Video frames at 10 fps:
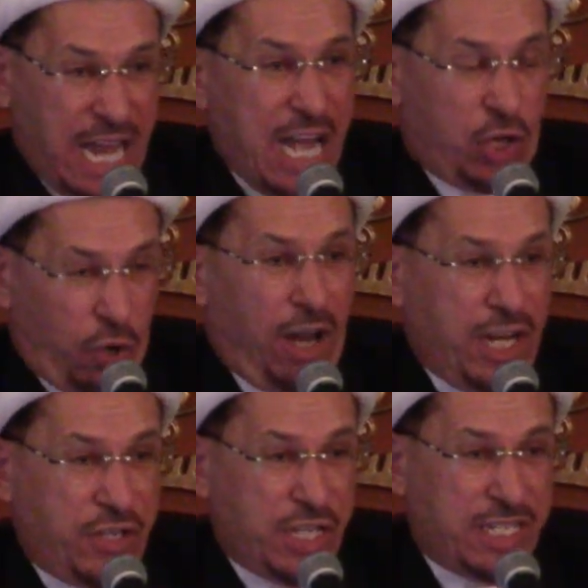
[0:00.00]
and
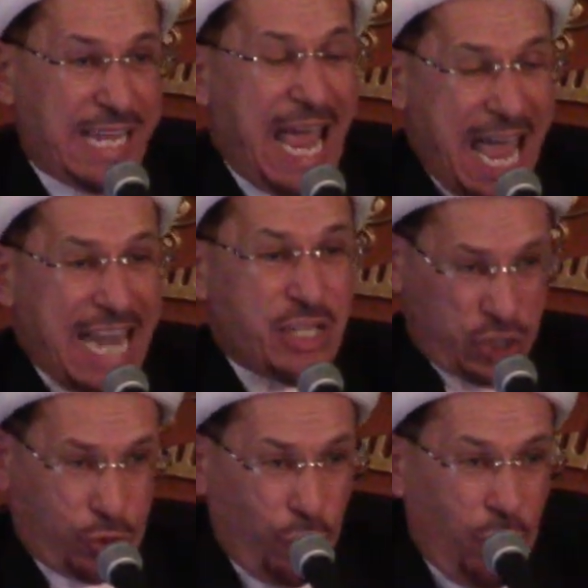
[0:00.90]
colleges and
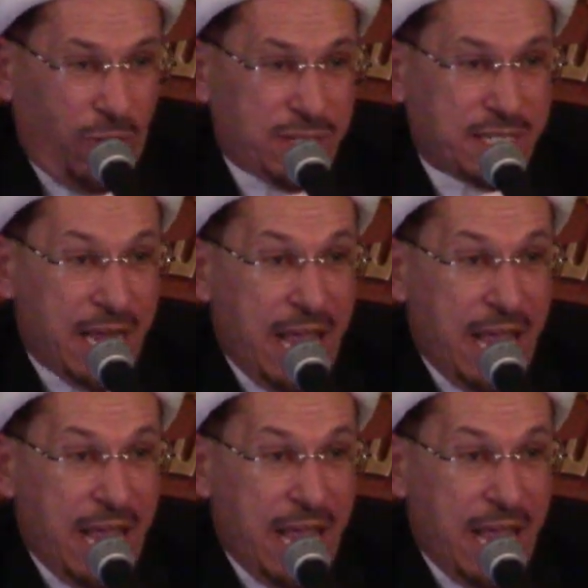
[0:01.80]
schools,